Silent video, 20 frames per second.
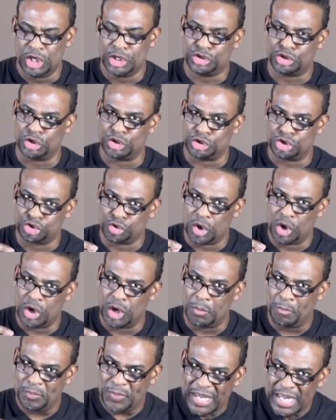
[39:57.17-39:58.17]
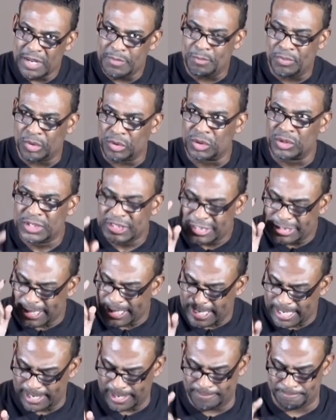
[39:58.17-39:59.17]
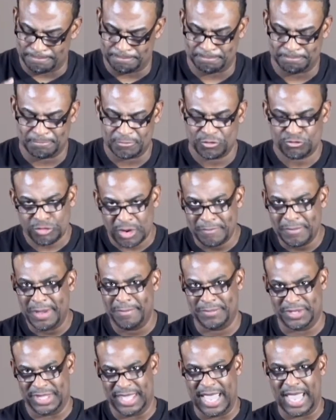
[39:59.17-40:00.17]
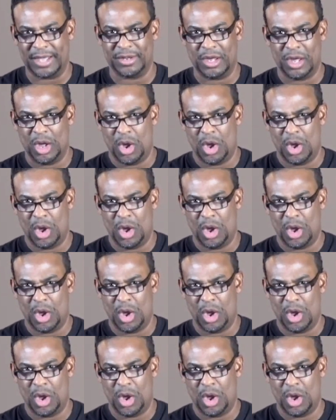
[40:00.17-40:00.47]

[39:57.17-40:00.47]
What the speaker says: to draw people to him. Remember that.